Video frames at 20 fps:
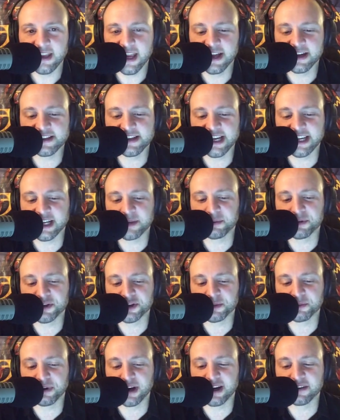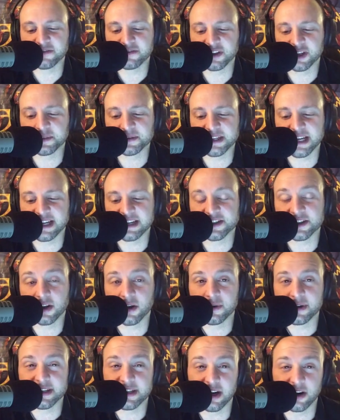executive producer Brian Phillips, and as
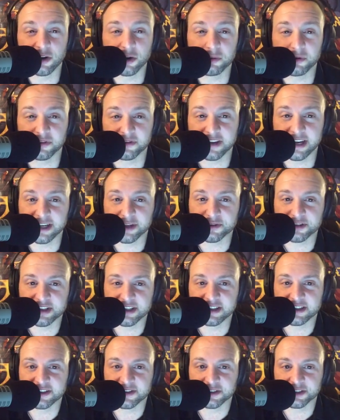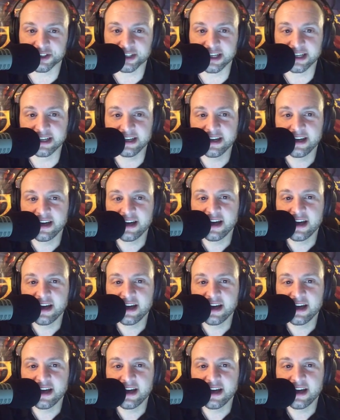always, our Uber fan Christina Dolce.